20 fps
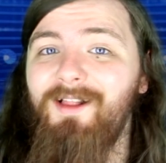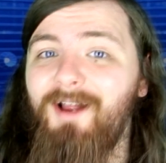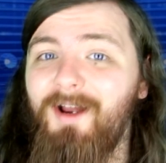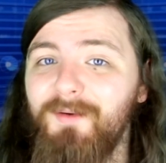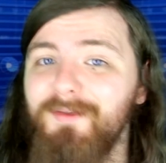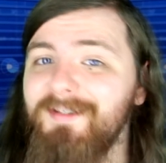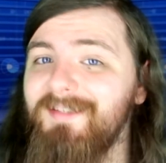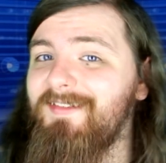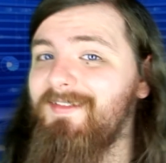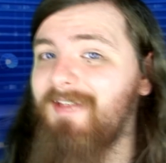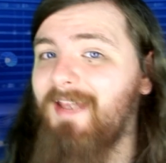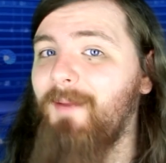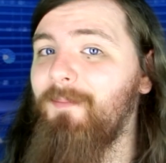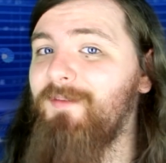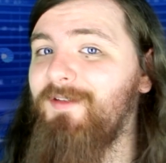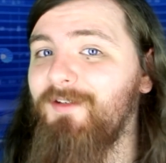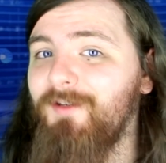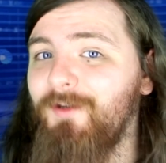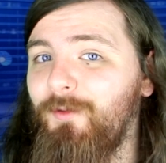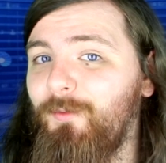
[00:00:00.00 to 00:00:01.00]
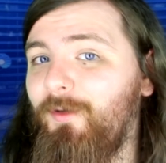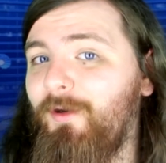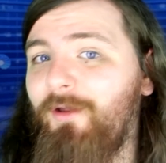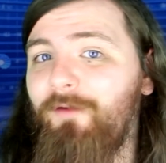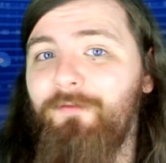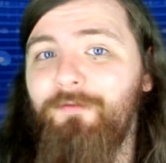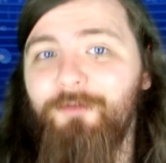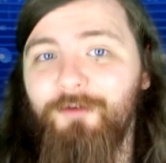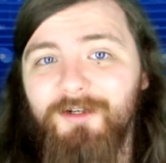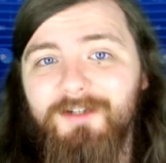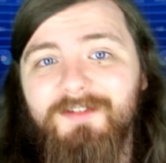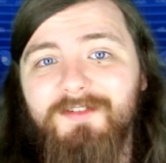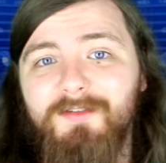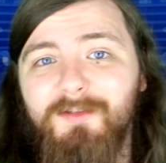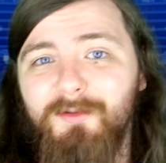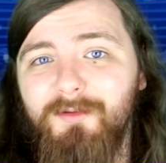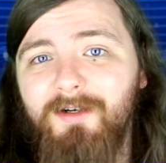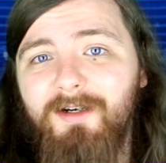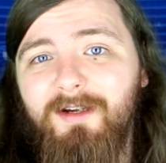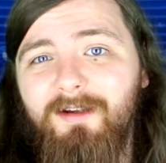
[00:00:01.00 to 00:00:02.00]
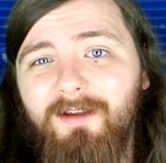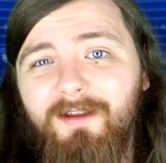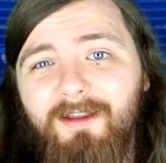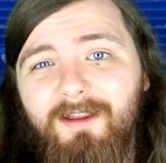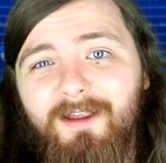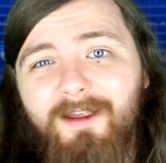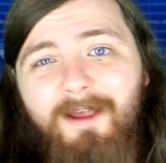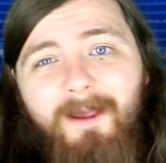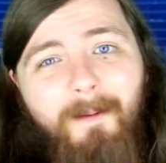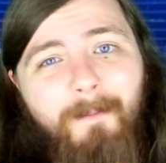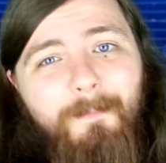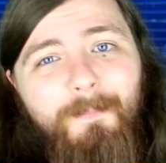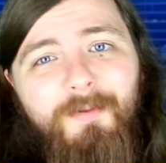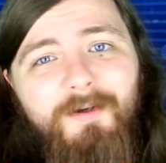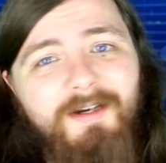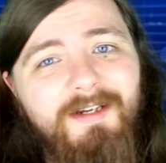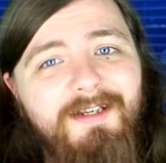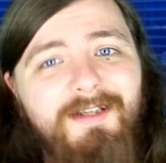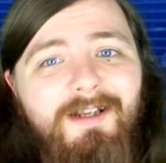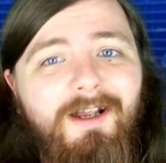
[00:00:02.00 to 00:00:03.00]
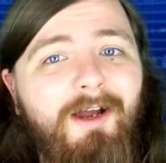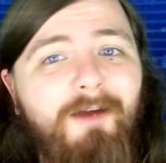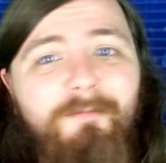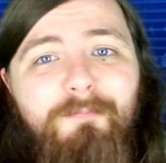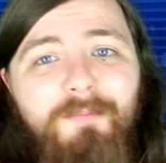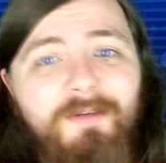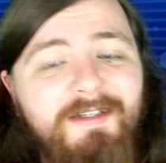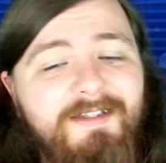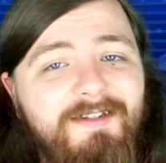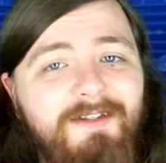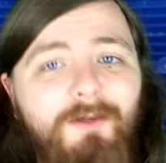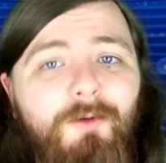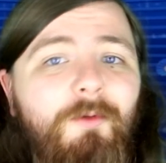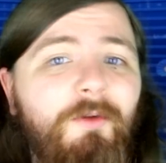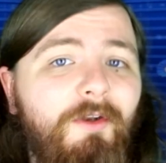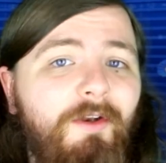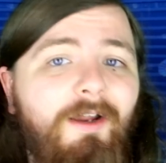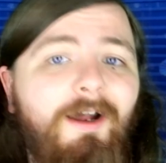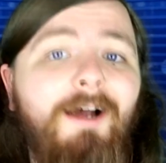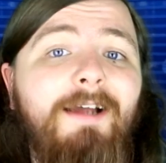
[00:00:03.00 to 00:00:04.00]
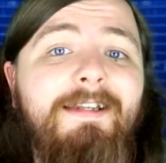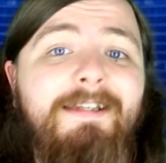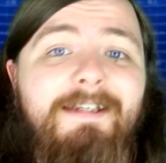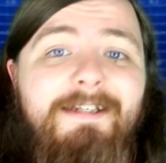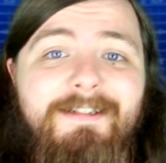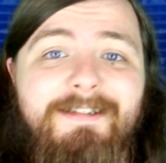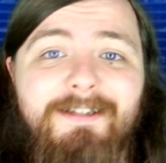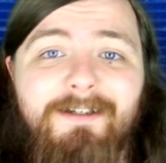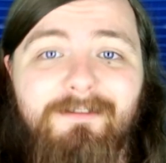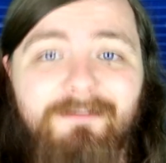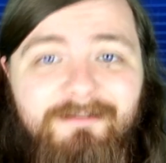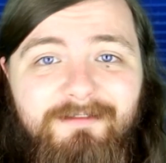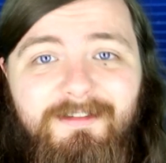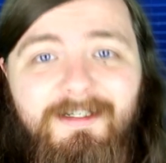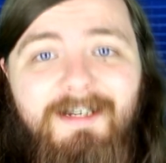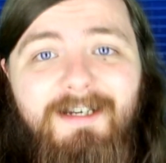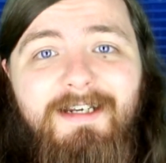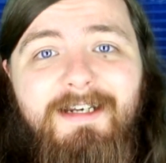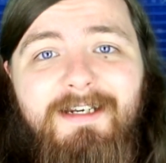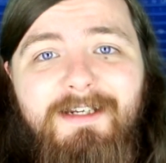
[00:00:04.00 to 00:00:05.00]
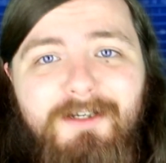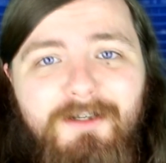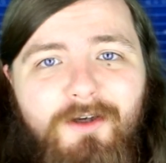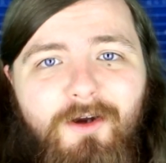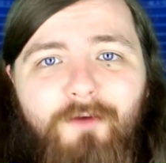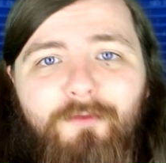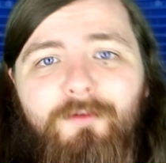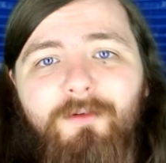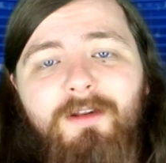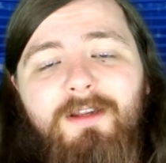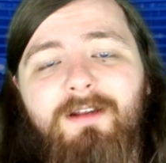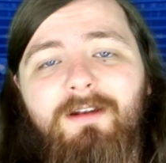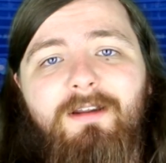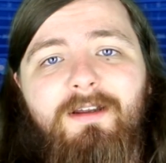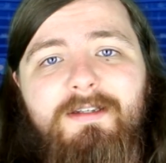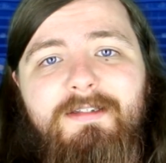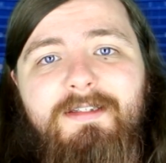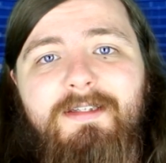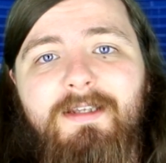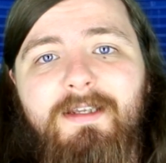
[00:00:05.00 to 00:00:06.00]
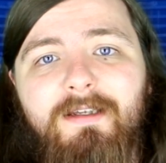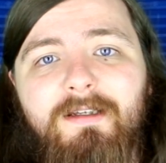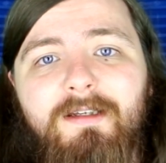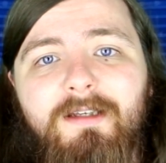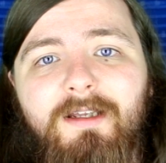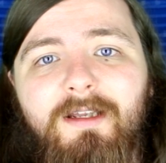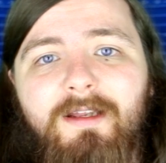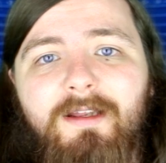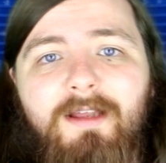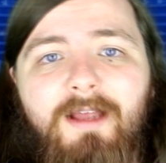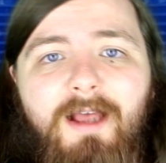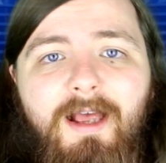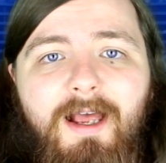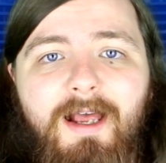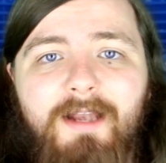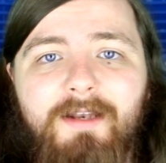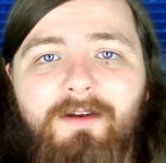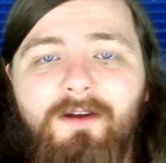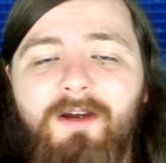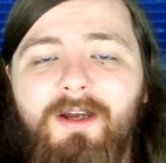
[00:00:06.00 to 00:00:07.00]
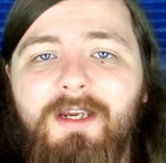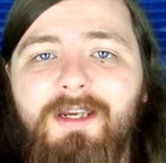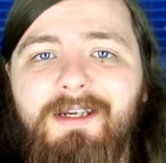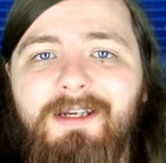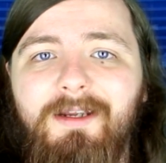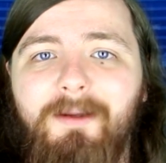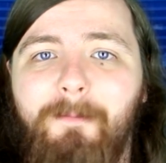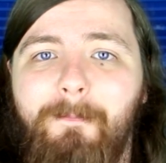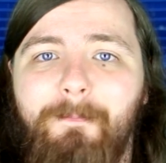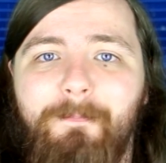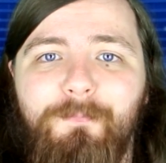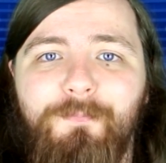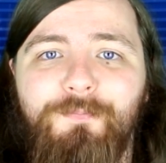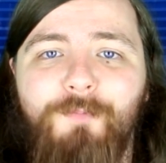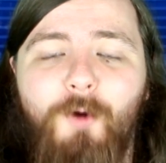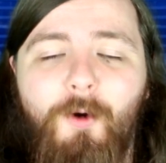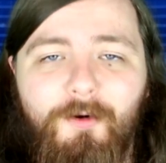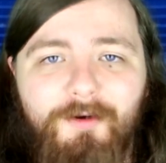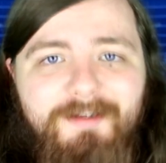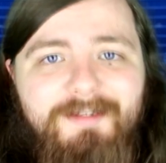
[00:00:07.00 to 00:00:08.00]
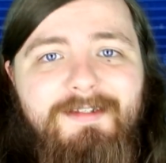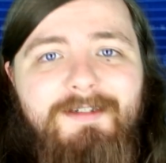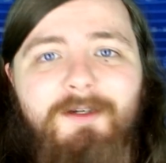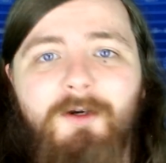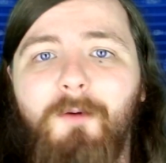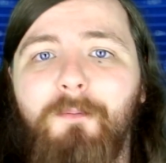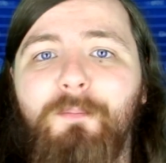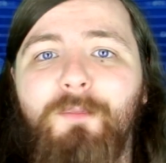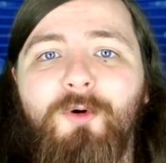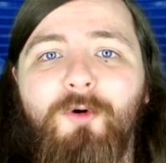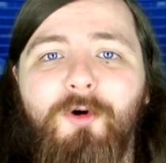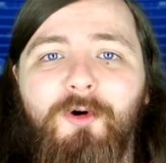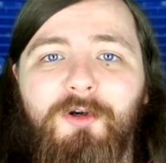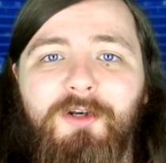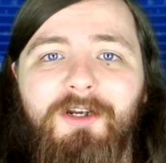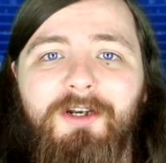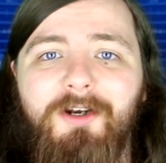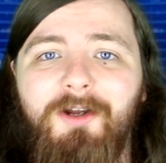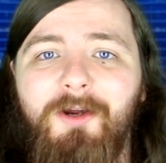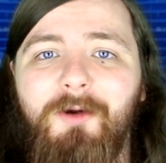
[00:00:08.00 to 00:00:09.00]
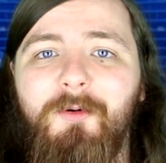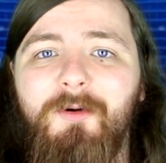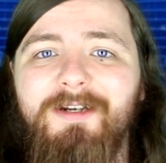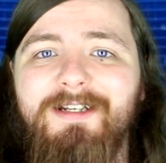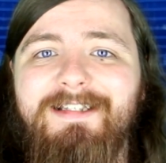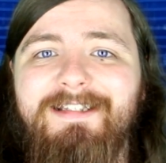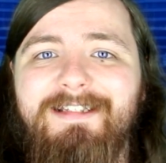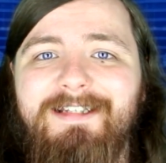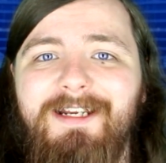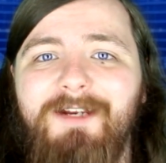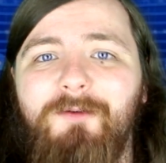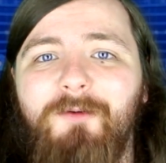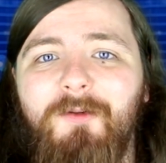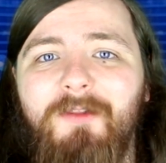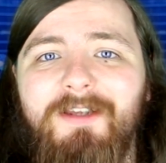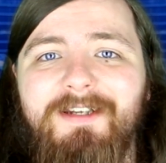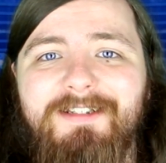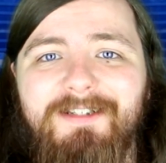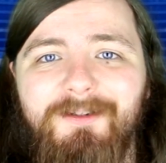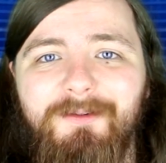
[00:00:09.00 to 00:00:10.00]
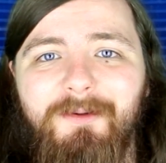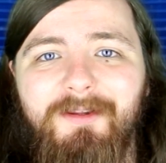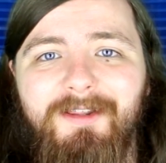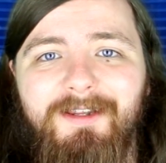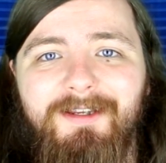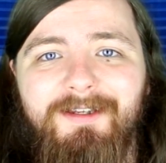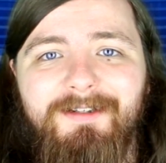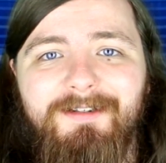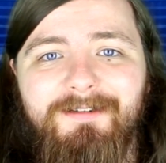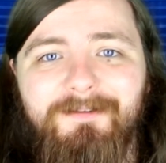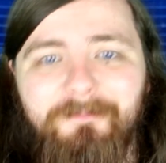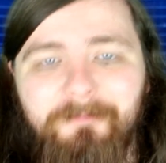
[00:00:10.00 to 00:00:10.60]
I was skeptical when I first saw it, but I've been sold on it. I think it's a really novel little idea, and I am honestly on board, and I want to see what they do with it.